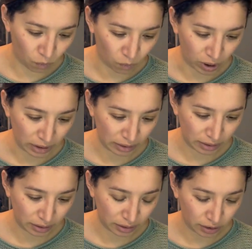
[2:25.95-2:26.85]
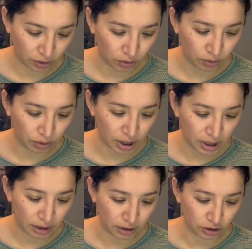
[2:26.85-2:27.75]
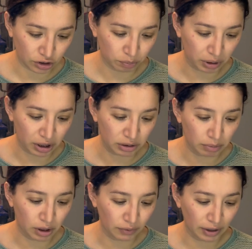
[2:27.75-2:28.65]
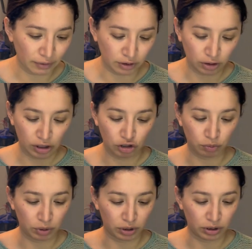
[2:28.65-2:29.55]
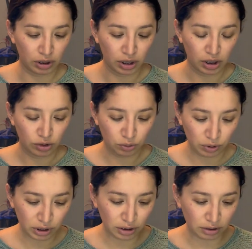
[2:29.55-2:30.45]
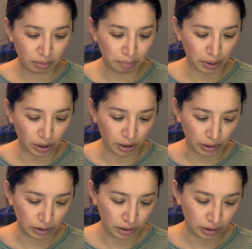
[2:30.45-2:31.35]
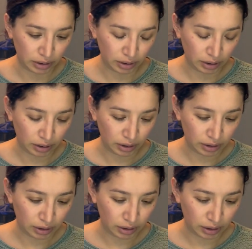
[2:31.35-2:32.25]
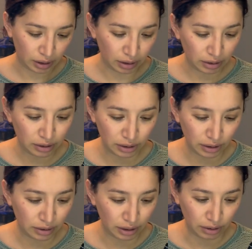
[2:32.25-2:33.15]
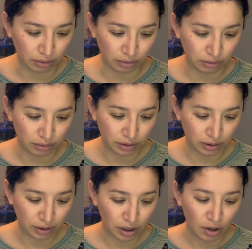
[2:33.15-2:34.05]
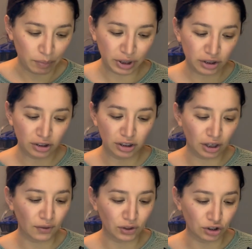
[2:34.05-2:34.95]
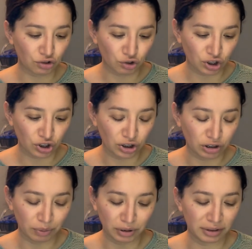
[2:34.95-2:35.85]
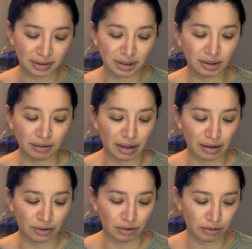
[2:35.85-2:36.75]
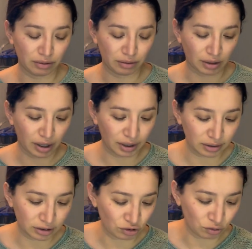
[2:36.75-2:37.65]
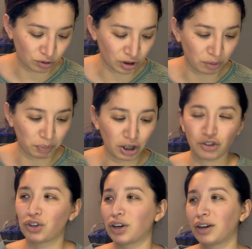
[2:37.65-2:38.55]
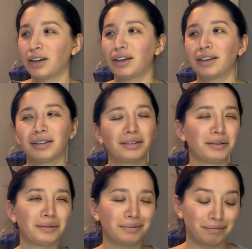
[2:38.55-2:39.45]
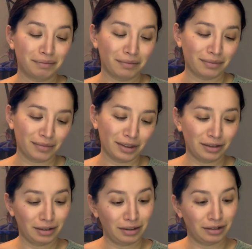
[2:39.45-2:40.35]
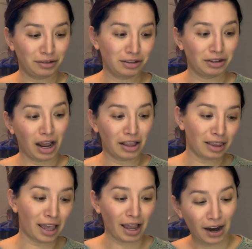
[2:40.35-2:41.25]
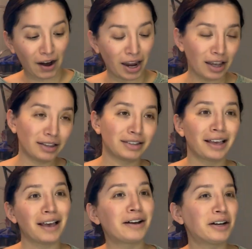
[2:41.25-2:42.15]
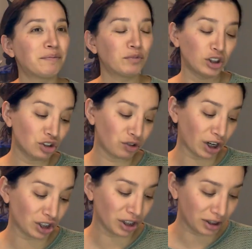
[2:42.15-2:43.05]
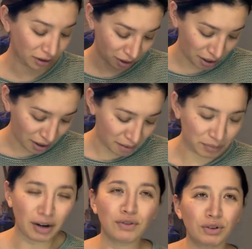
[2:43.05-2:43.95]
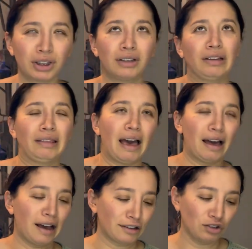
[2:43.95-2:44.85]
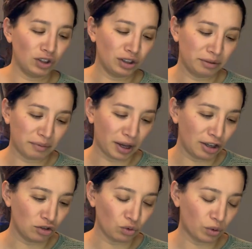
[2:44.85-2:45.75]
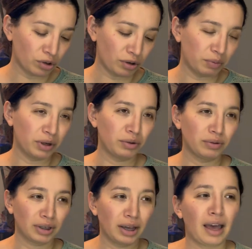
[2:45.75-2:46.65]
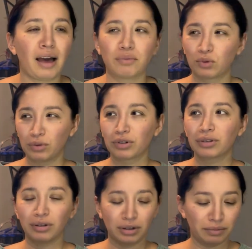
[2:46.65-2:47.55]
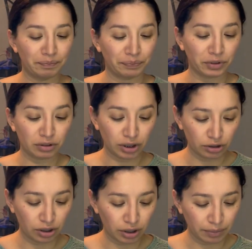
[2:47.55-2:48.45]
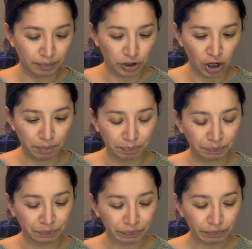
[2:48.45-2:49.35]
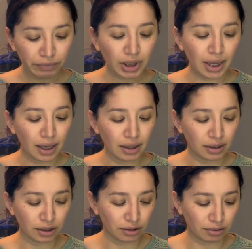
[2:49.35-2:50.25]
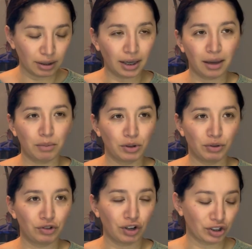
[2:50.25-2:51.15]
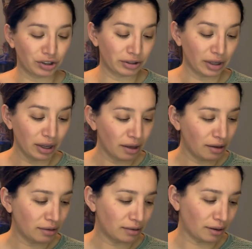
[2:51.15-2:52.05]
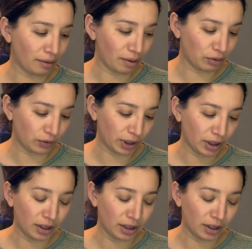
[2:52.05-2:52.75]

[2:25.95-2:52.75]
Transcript: What? Curl the eyelashes, apply a small lash bond. So this is the bond, and this is the seal, but it doesn't give us instructions about the seal at all. I guess it shows it in the picture. So these eyelashes are not that great with instructions. But I've noticed that actually, I just ordered one of those like ab rollers on TikTok shop, and it came with no instructions. So that was fun.